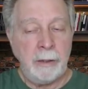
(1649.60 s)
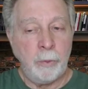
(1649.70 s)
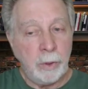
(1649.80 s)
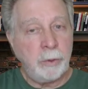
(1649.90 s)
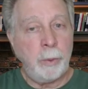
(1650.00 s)

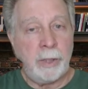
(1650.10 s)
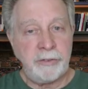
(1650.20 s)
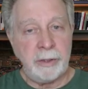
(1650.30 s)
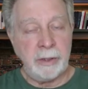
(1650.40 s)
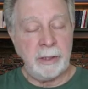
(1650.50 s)
One
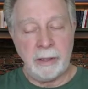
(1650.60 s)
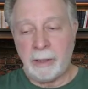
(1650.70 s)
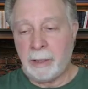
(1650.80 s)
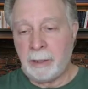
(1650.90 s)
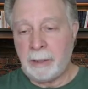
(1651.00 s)
question
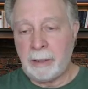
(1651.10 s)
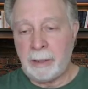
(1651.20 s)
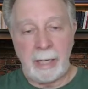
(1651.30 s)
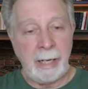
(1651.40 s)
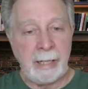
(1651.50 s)

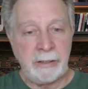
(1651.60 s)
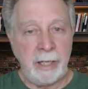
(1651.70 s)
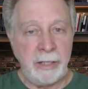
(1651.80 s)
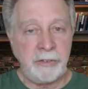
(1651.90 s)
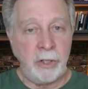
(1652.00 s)
I like
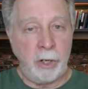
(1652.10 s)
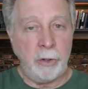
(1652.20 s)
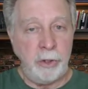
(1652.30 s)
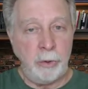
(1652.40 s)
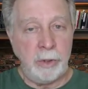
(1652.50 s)
to ask,
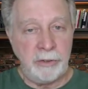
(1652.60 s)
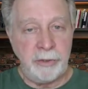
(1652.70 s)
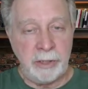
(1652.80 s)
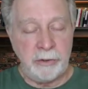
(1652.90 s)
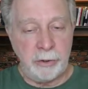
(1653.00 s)
are you
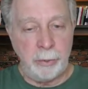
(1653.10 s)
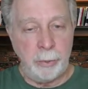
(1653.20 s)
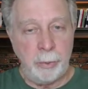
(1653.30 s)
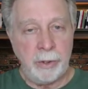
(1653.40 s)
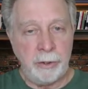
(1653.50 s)
listening
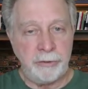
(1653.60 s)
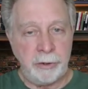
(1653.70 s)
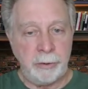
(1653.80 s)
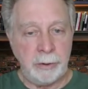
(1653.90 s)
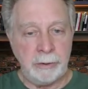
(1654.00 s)
to the
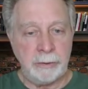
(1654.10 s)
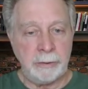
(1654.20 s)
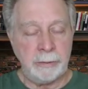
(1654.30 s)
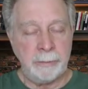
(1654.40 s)
students?